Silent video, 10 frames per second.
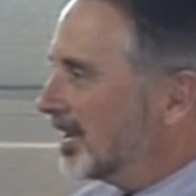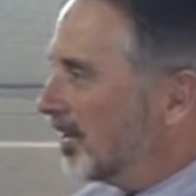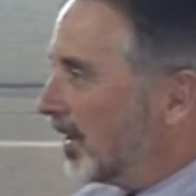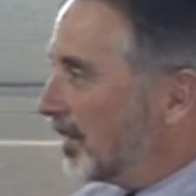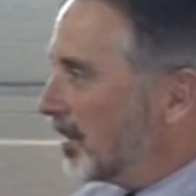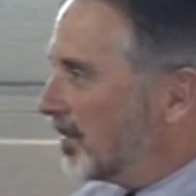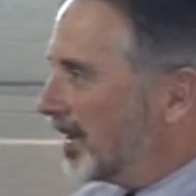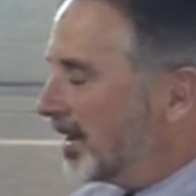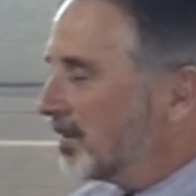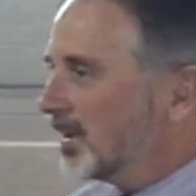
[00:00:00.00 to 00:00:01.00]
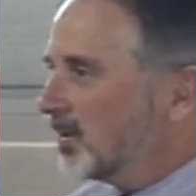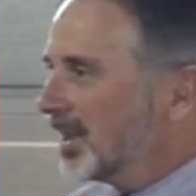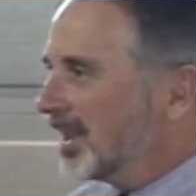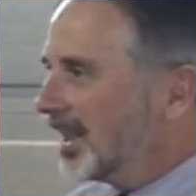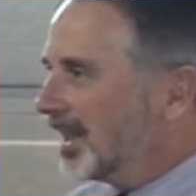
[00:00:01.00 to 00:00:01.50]
in Nairobi, they'll be
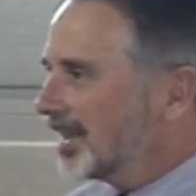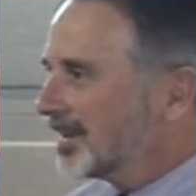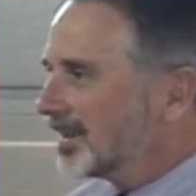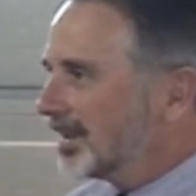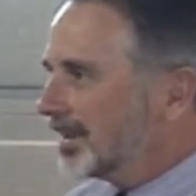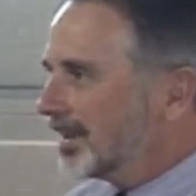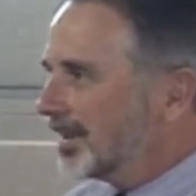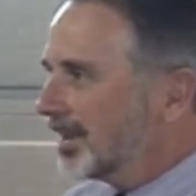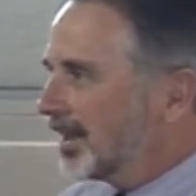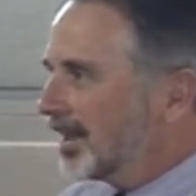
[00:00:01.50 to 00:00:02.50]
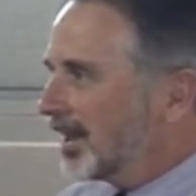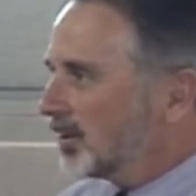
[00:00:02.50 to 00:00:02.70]
looking at a